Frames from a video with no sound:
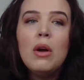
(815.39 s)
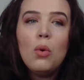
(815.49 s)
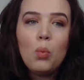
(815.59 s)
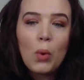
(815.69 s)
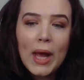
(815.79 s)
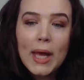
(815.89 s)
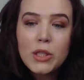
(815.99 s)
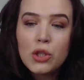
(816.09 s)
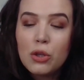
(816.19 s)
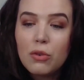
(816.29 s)
where
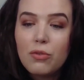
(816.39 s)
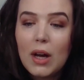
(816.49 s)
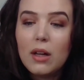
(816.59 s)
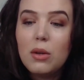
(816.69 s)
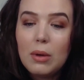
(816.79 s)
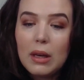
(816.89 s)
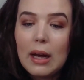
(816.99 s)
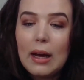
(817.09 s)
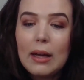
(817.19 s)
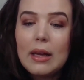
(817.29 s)
does your value
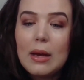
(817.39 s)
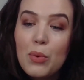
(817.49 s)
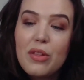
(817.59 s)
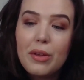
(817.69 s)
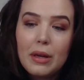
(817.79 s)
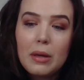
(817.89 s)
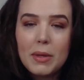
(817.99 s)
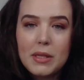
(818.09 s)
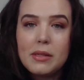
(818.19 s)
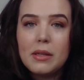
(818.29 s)
lie within a
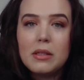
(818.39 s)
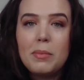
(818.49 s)
business?